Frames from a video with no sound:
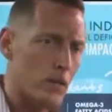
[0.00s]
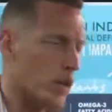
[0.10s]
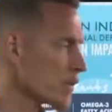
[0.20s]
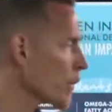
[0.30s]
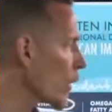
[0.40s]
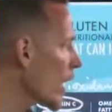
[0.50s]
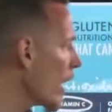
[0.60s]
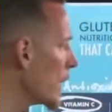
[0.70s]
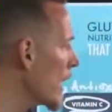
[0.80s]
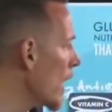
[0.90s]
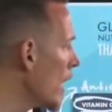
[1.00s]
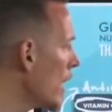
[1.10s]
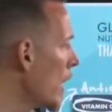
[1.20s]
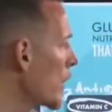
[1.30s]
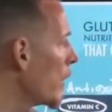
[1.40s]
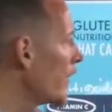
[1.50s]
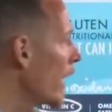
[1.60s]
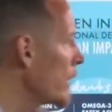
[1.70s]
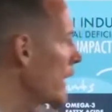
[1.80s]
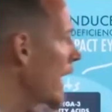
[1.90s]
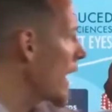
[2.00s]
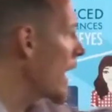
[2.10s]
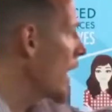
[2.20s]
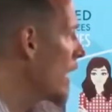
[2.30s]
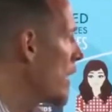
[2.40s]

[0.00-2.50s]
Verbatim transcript: is much more common. But vitamin A,